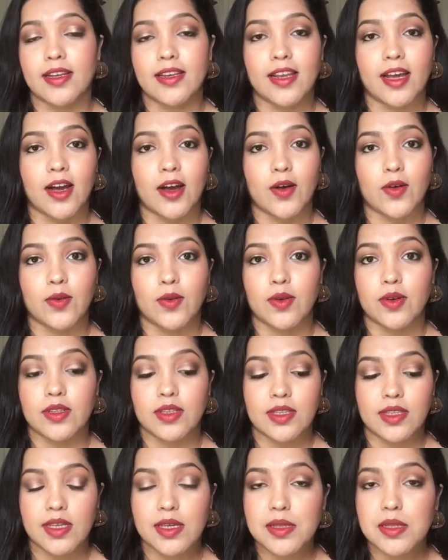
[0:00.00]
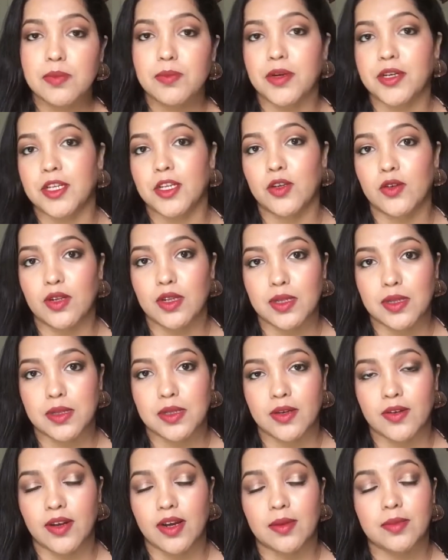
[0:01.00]
Now, this particular
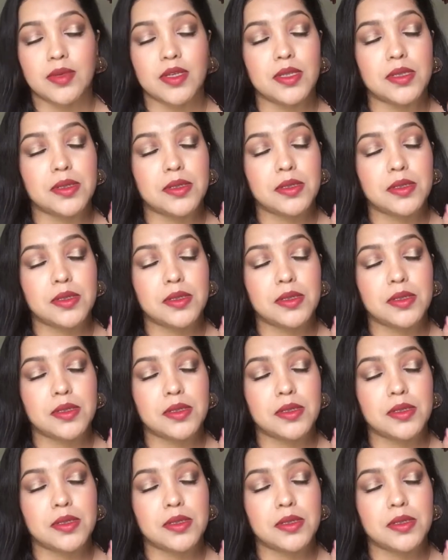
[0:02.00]
serum is